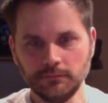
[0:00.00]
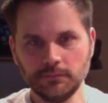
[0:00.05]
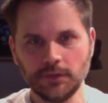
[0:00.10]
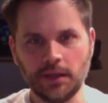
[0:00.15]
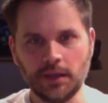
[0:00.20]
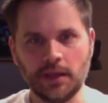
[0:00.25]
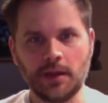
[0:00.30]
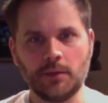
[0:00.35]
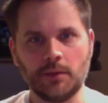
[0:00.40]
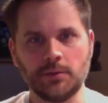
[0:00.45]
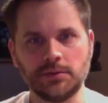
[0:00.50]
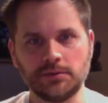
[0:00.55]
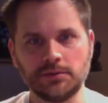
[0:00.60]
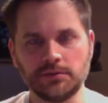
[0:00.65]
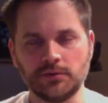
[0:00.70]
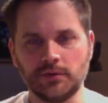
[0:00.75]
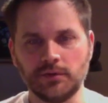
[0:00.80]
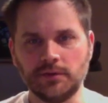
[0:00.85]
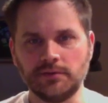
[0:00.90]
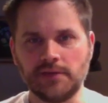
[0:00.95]
and I would
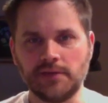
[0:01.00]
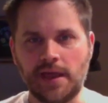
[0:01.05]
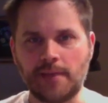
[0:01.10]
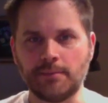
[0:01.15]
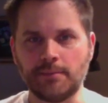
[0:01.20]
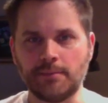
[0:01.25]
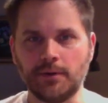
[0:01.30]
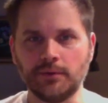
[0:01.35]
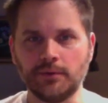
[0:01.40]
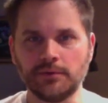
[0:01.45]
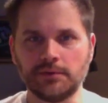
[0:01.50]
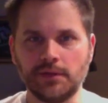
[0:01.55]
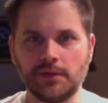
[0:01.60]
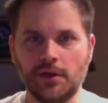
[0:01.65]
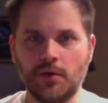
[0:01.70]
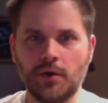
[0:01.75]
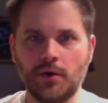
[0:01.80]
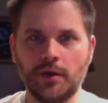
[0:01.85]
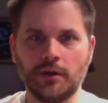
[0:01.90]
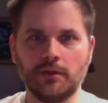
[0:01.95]
sort of damp out the
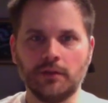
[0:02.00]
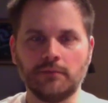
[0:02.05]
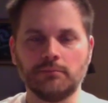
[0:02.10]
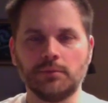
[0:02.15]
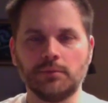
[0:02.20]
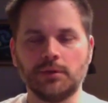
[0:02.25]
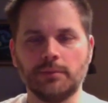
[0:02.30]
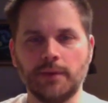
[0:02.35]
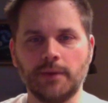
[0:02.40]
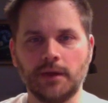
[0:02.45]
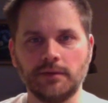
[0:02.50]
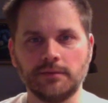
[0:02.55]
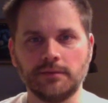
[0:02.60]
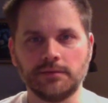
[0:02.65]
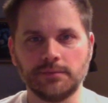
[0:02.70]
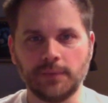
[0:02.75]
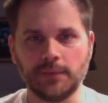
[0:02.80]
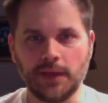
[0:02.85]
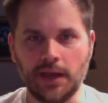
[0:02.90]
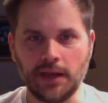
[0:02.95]
oil and put them on
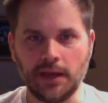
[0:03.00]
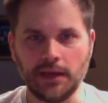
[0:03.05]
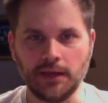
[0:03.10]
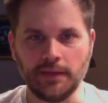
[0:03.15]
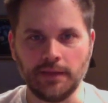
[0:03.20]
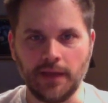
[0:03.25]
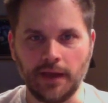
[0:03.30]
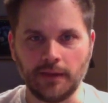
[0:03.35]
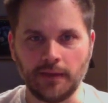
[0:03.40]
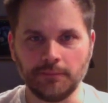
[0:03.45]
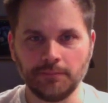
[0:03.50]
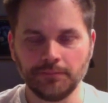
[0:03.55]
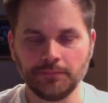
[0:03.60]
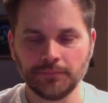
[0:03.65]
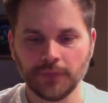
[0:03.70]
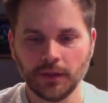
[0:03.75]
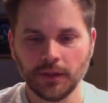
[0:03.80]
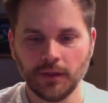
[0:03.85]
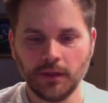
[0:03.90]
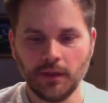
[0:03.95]
spaghetti and that.
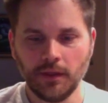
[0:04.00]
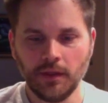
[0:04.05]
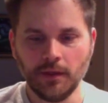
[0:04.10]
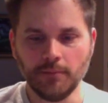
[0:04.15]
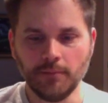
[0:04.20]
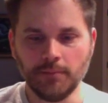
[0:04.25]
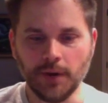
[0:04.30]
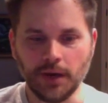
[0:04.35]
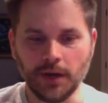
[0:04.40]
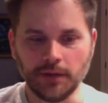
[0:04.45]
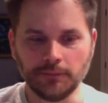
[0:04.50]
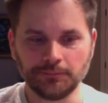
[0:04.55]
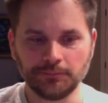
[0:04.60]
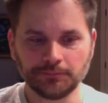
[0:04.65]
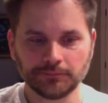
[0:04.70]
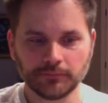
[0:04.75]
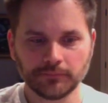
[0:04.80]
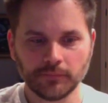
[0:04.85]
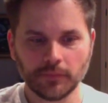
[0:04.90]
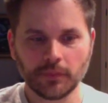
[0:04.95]
But
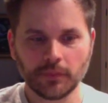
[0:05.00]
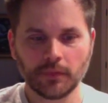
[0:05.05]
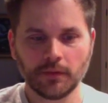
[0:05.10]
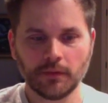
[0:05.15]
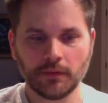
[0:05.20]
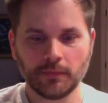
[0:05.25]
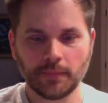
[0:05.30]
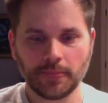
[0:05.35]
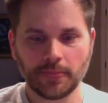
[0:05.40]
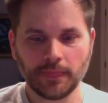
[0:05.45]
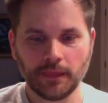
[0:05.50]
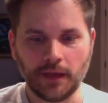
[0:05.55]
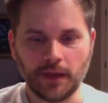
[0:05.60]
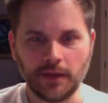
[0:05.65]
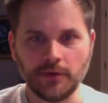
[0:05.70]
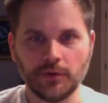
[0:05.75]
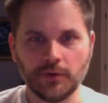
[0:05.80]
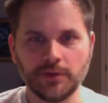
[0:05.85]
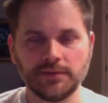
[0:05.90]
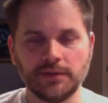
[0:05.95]
I
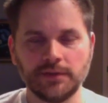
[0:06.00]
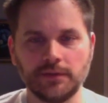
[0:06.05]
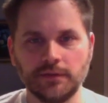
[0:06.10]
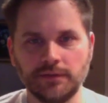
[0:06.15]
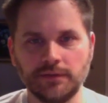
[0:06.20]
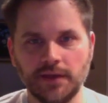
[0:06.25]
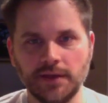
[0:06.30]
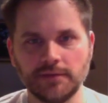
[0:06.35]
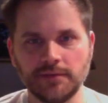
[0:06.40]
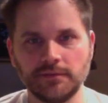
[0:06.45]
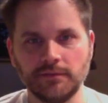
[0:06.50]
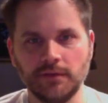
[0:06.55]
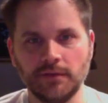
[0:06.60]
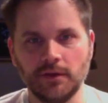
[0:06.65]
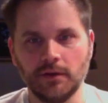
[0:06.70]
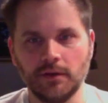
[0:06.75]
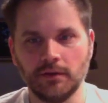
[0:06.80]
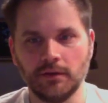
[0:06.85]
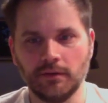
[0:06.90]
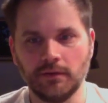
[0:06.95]
noticed that the taste of
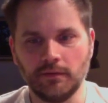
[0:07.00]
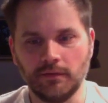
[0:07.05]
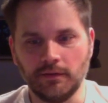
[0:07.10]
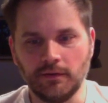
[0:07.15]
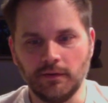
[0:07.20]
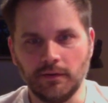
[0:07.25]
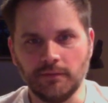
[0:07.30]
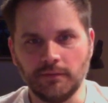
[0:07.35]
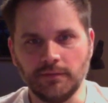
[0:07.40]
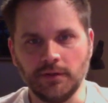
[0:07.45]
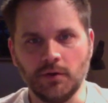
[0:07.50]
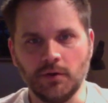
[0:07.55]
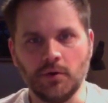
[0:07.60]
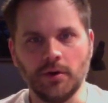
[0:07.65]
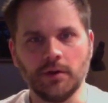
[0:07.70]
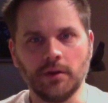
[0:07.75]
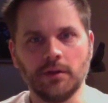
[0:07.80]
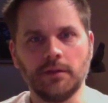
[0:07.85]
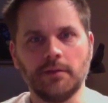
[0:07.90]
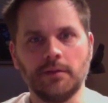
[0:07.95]
the of the
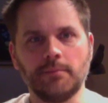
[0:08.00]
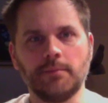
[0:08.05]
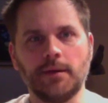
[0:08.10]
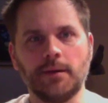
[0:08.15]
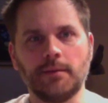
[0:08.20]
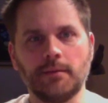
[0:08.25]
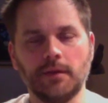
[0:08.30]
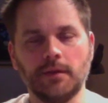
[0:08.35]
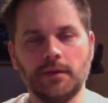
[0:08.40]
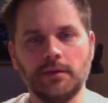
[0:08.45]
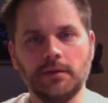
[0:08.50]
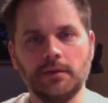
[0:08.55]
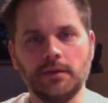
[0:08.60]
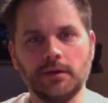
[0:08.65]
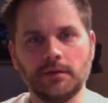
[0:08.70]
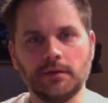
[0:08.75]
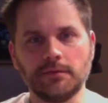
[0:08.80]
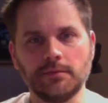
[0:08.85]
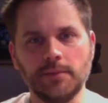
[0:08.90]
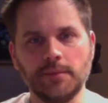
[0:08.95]
oil and the pep and the
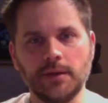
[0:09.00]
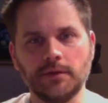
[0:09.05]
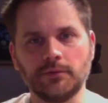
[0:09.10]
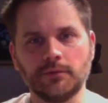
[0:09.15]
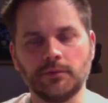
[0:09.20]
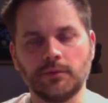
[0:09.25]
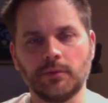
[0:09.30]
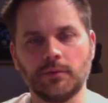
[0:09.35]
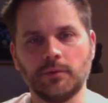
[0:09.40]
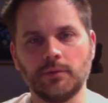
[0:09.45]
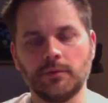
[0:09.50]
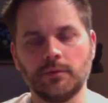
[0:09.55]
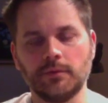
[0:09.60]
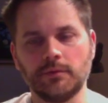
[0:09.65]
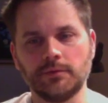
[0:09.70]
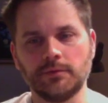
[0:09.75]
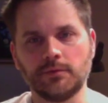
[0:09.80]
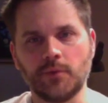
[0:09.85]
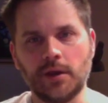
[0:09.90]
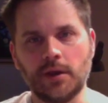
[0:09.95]
uh, tomatoes were,
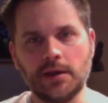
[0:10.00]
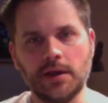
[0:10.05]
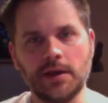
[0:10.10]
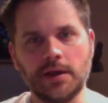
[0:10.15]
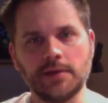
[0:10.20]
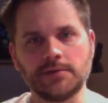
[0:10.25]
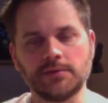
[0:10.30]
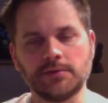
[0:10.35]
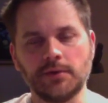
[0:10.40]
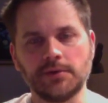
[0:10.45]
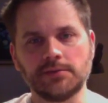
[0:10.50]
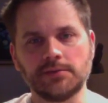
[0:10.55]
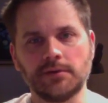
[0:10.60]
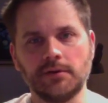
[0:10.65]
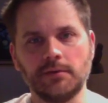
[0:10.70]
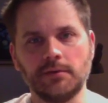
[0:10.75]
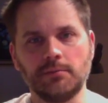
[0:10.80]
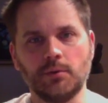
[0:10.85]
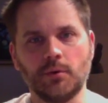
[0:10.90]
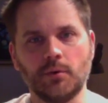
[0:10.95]
was quite nice, so I
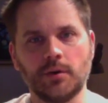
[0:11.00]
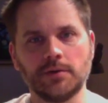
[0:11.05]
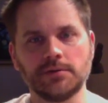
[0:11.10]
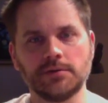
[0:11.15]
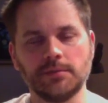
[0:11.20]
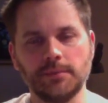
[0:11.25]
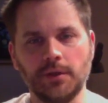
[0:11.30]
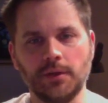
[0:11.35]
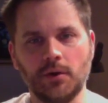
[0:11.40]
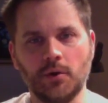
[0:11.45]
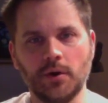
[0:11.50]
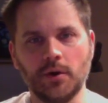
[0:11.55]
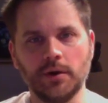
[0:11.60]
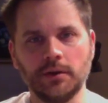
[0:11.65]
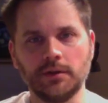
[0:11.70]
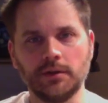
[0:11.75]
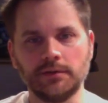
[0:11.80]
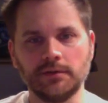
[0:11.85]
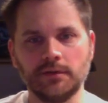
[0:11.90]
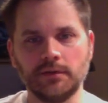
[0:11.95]
started pouring some of the
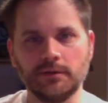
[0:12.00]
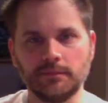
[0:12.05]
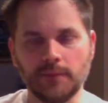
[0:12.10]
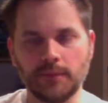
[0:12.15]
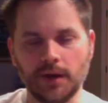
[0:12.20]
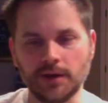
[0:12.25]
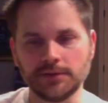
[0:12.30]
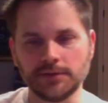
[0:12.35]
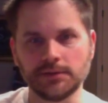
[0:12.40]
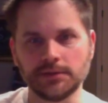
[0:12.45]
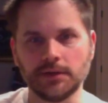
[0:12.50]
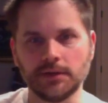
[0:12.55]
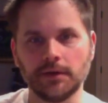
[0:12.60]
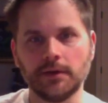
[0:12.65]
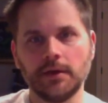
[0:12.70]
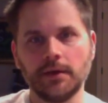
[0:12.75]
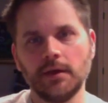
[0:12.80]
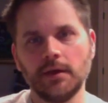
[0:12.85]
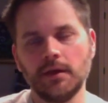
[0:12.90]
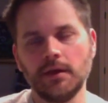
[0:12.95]
oil into the pasta,
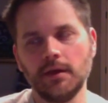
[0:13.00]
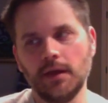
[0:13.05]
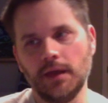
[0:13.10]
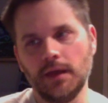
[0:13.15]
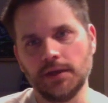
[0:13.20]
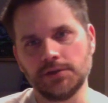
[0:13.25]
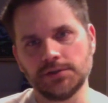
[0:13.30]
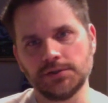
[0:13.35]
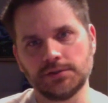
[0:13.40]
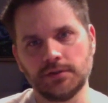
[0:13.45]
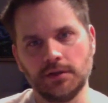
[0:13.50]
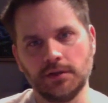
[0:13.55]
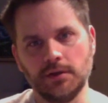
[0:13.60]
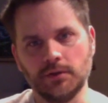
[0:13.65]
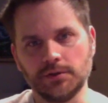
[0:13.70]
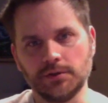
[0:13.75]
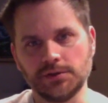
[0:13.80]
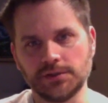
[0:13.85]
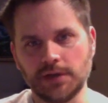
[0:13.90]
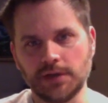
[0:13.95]
and it just you know
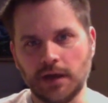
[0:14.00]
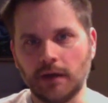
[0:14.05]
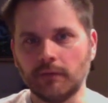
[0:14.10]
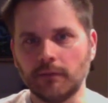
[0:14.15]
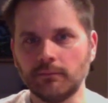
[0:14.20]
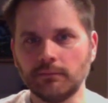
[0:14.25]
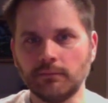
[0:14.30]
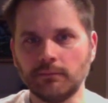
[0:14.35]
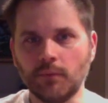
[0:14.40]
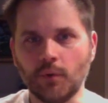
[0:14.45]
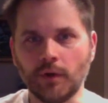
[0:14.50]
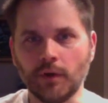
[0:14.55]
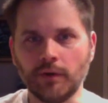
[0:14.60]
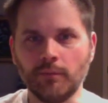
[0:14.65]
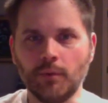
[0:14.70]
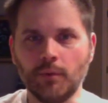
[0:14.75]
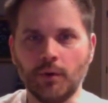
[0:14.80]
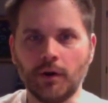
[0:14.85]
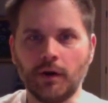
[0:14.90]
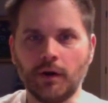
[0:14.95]
it just got more and
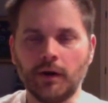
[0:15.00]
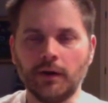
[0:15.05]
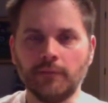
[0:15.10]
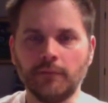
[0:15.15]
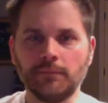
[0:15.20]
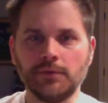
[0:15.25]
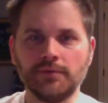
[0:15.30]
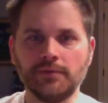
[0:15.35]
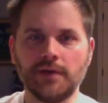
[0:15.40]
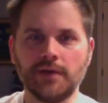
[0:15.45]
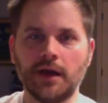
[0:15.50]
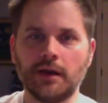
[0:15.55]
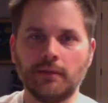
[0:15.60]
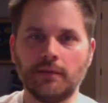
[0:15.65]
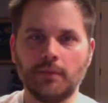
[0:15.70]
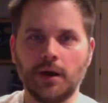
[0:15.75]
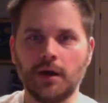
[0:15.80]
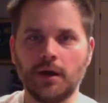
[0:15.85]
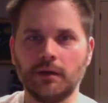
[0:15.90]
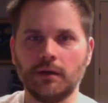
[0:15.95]
more. And you've got a
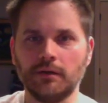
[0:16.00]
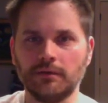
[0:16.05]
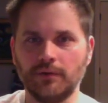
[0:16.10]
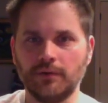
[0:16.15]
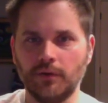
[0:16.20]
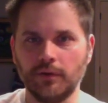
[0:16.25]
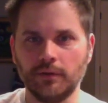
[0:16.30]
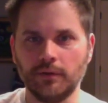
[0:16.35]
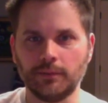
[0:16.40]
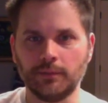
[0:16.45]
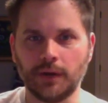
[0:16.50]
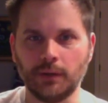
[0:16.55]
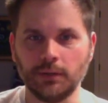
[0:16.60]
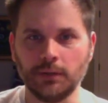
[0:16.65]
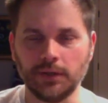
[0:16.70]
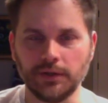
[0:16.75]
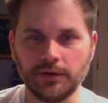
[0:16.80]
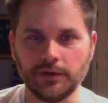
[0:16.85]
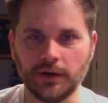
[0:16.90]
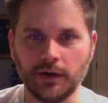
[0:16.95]
bottle of oil
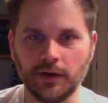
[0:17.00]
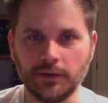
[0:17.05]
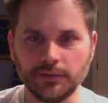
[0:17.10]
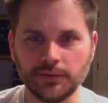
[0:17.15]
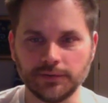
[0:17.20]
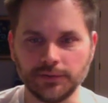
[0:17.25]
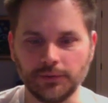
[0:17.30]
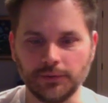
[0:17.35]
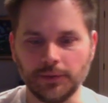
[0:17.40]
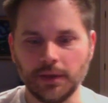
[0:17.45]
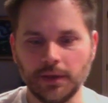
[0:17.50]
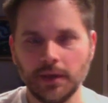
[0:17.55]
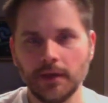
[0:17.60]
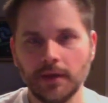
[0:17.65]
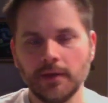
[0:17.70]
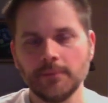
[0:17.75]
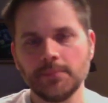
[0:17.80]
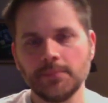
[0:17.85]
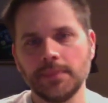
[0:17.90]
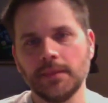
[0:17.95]
probably in your house, so
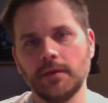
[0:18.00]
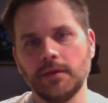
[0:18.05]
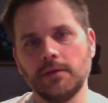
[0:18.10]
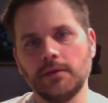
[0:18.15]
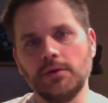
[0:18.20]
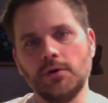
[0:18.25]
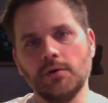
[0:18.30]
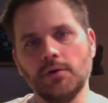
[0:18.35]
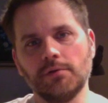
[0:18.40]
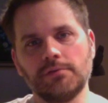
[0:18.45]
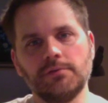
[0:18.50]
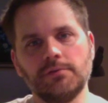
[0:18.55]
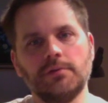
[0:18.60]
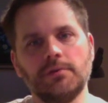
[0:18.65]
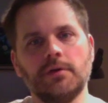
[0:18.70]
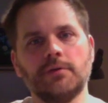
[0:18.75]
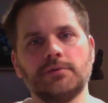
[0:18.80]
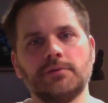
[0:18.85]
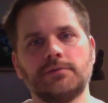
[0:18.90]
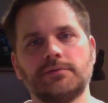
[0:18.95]
you go through
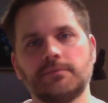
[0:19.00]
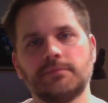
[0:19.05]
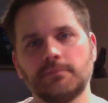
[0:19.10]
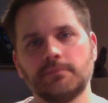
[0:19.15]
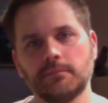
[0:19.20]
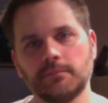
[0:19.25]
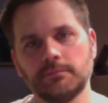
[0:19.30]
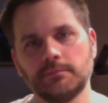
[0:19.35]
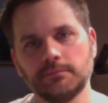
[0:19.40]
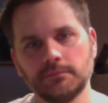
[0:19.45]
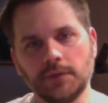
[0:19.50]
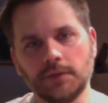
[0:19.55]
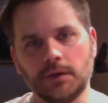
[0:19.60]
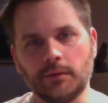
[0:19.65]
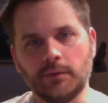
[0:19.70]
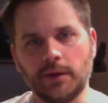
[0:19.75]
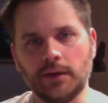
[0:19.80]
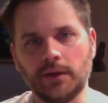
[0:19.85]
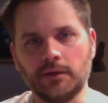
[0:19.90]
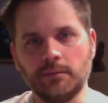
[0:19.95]
those on a
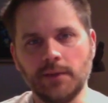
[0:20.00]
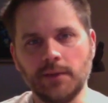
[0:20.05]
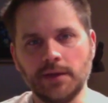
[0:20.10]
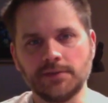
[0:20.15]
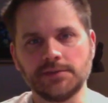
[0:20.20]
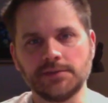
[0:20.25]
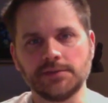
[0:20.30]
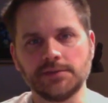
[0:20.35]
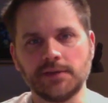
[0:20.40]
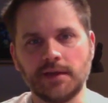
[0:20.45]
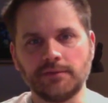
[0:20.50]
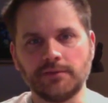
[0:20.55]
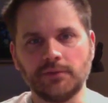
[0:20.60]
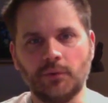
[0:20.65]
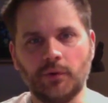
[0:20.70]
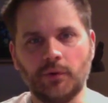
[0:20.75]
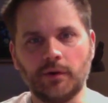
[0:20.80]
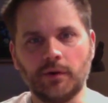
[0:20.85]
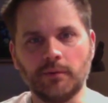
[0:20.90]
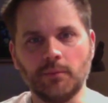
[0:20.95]
regular basis and have to
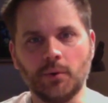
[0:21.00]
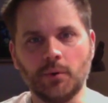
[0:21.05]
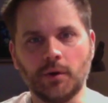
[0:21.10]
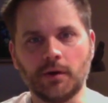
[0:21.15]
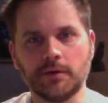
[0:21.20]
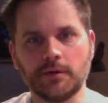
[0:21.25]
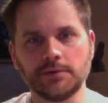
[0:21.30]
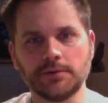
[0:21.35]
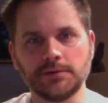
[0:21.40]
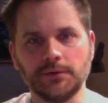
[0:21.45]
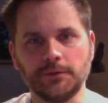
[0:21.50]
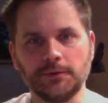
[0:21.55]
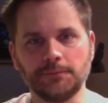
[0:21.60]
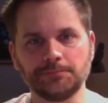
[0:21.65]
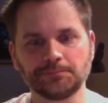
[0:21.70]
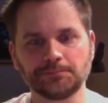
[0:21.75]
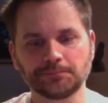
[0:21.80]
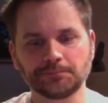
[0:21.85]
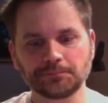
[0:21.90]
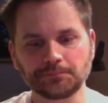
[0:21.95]
order more. So
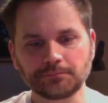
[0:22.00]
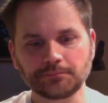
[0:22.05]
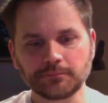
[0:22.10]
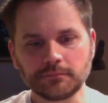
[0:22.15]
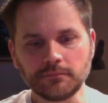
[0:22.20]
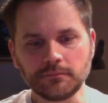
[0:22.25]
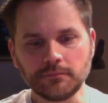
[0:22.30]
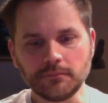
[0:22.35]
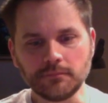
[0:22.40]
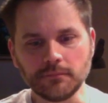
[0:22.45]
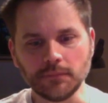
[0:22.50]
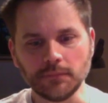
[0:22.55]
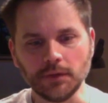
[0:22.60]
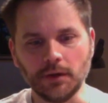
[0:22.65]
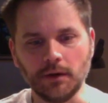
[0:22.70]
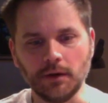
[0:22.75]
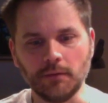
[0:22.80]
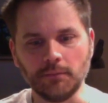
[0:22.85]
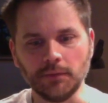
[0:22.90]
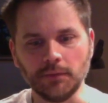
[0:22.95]

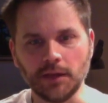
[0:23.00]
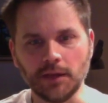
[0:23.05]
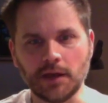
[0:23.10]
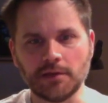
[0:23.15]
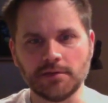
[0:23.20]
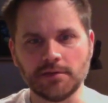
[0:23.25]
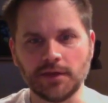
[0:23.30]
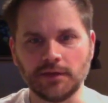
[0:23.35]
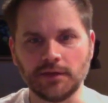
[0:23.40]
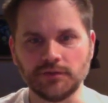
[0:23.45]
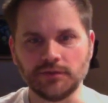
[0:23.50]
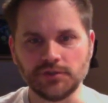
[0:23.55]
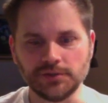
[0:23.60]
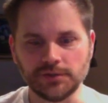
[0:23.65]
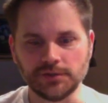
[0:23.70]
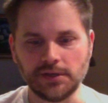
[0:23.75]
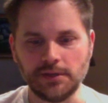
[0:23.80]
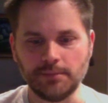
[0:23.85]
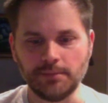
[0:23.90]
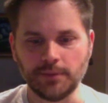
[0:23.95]
um, a lot of things just
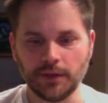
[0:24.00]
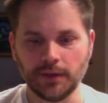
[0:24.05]
keep